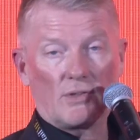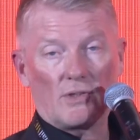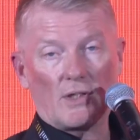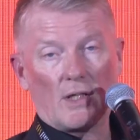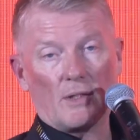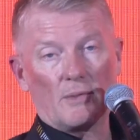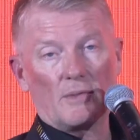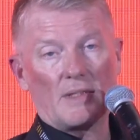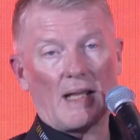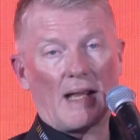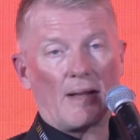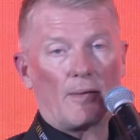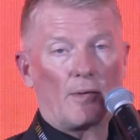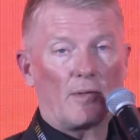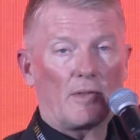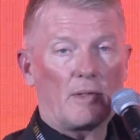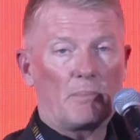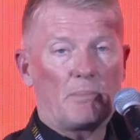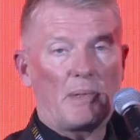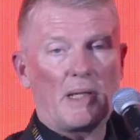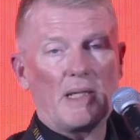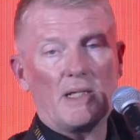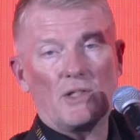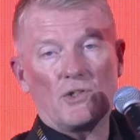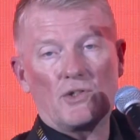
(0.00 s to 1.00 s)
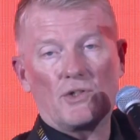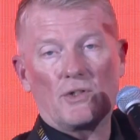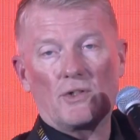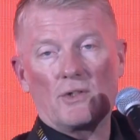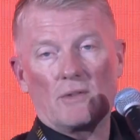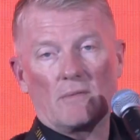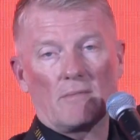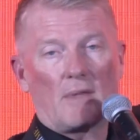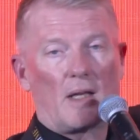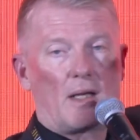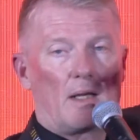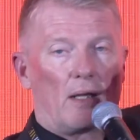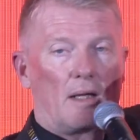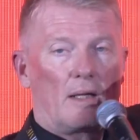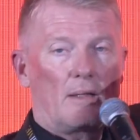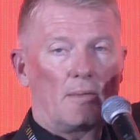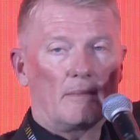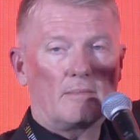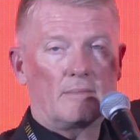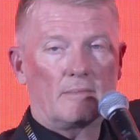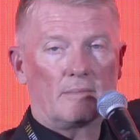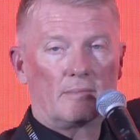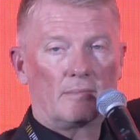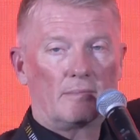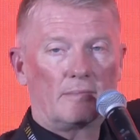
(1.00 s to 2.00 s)
So down at the beach
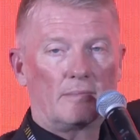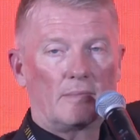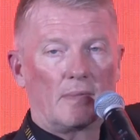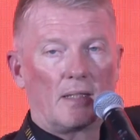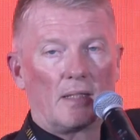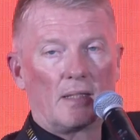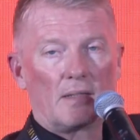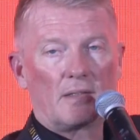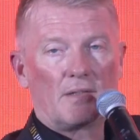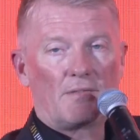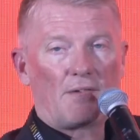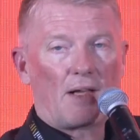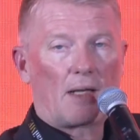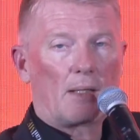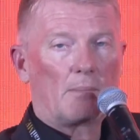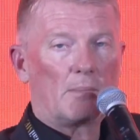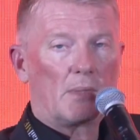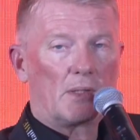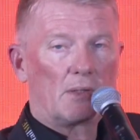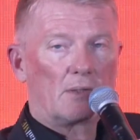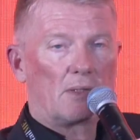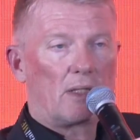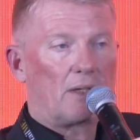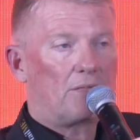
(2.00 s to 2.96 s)
development,